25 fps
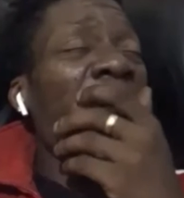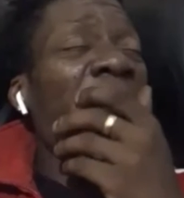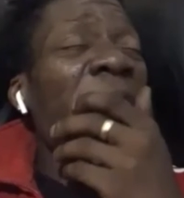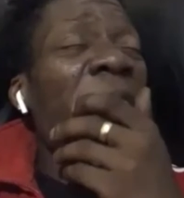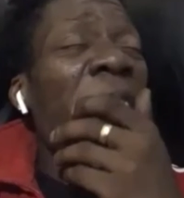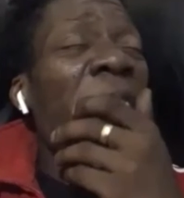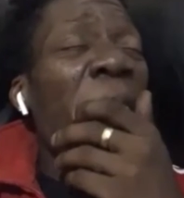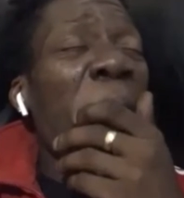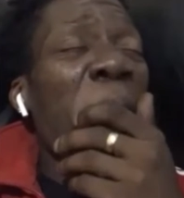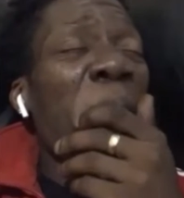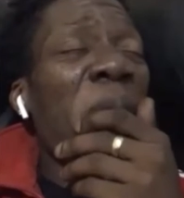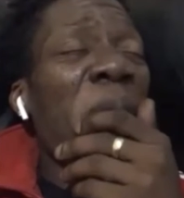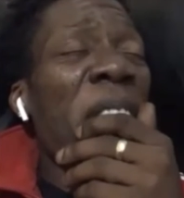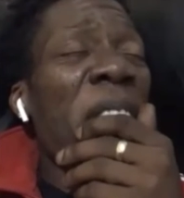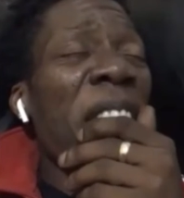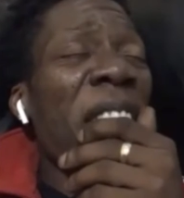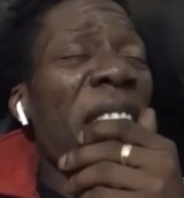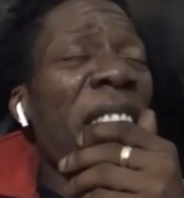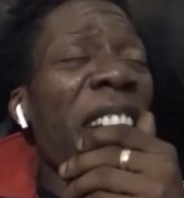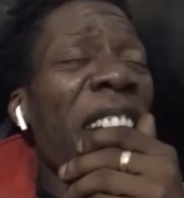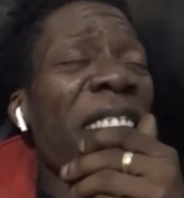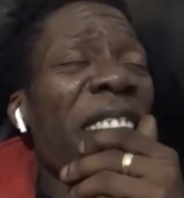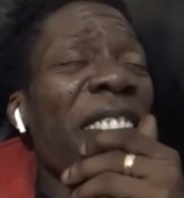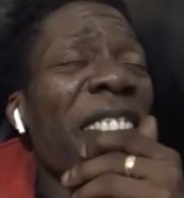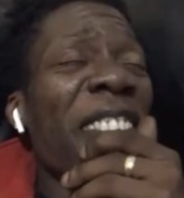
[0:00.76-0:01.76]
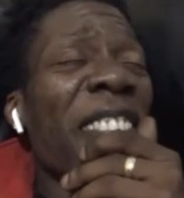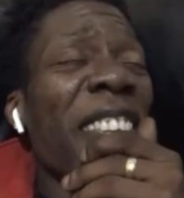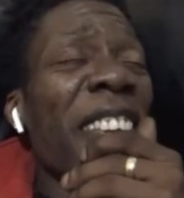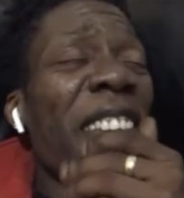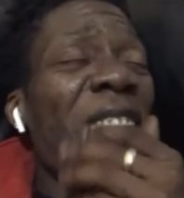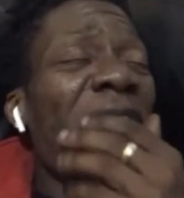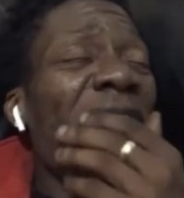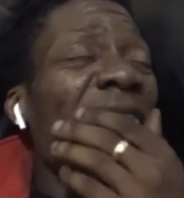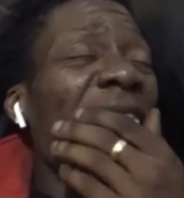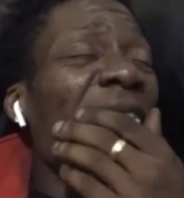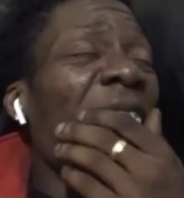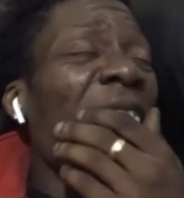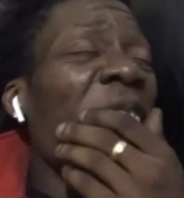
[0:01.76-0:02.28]
fucked up, B. That's
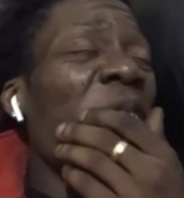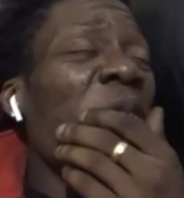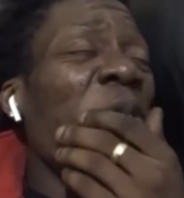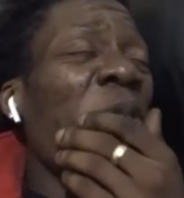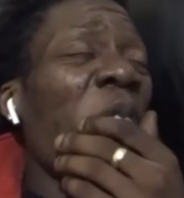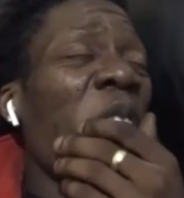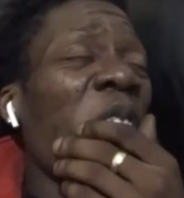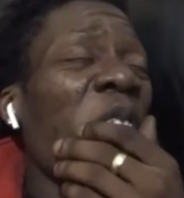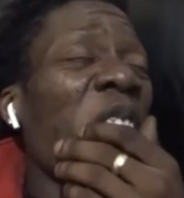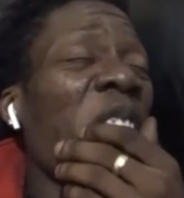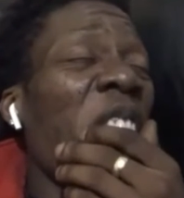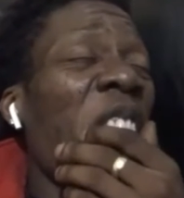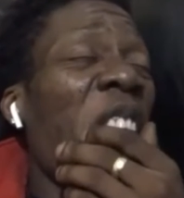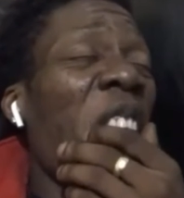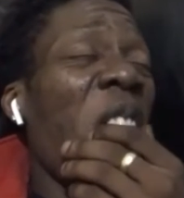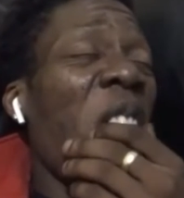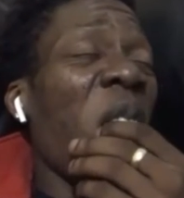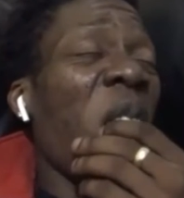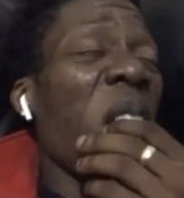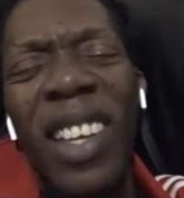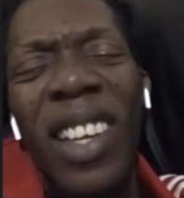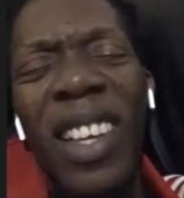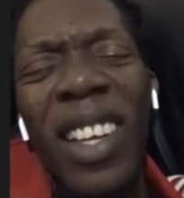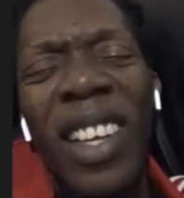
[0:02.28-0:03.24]
fucked up. Have,